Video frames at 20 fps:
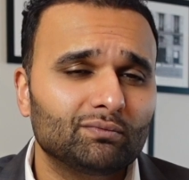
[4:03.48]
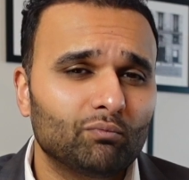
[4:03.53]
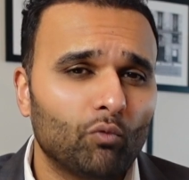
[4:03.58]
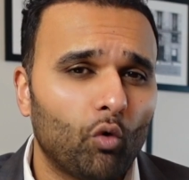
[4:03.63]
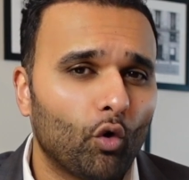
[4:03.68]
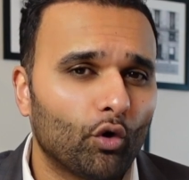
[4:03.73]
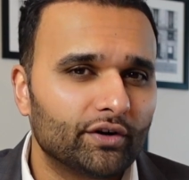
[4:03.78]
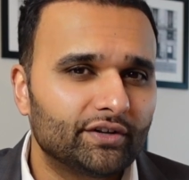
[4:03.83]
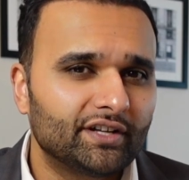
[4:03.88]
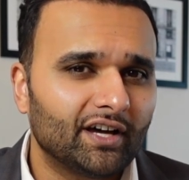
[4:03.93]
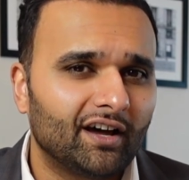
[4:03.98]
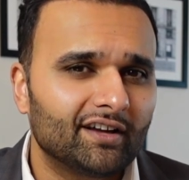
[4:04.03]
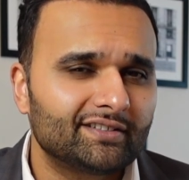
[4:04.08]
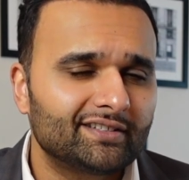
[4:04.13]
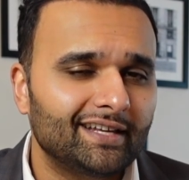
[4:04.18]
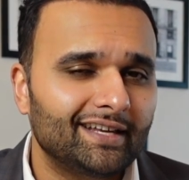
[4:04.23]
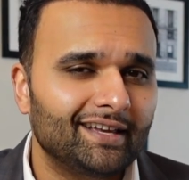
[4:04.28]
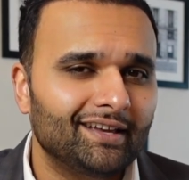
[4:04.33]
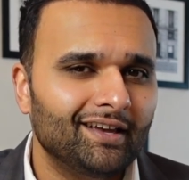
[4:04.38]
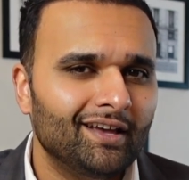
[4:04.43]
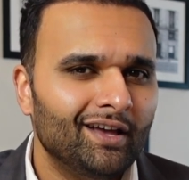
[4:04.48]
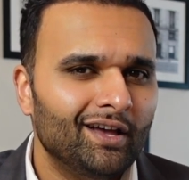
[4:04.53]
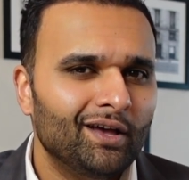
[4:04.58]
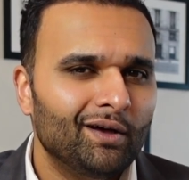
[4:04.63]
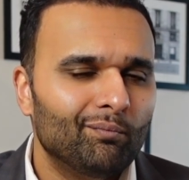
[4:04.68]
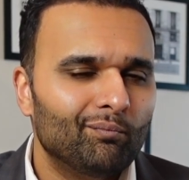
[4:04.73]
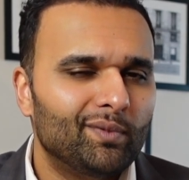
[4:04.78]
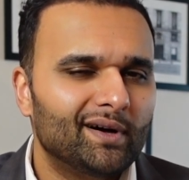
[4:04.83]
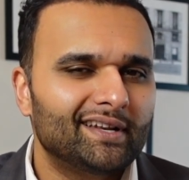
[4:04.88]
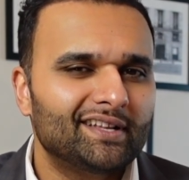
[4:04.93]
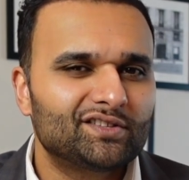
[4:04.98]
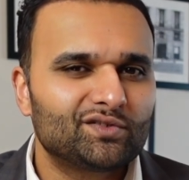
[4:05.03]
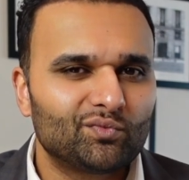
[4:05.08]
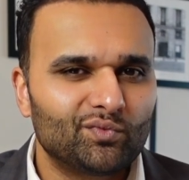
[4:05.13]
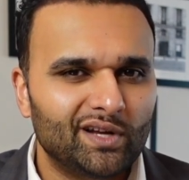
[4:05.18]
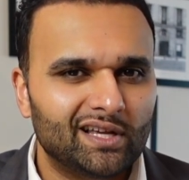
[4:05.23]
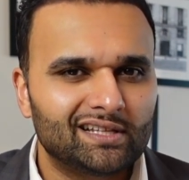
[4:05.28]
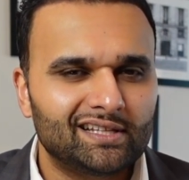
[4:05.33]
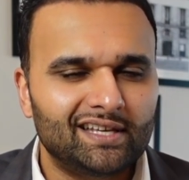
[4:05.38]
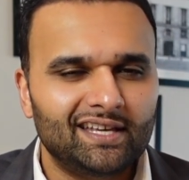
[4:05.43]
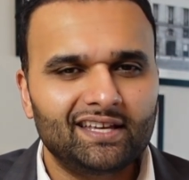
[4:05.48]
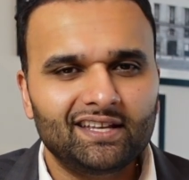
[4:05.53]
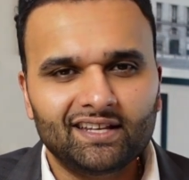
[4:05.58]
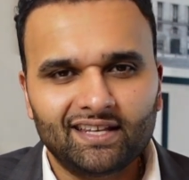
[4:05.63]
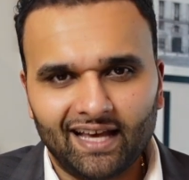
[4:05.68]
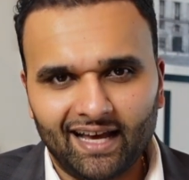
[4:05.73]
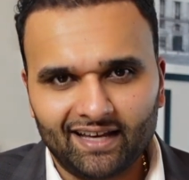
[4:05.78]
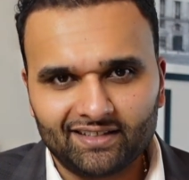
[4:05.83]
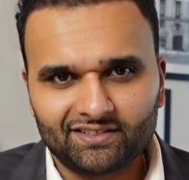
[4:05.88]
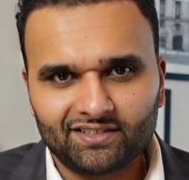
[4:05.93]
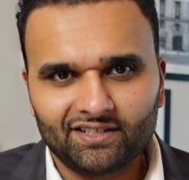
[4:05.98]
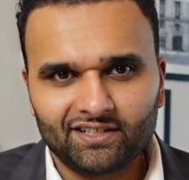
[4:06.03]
more daunting, but it's really not.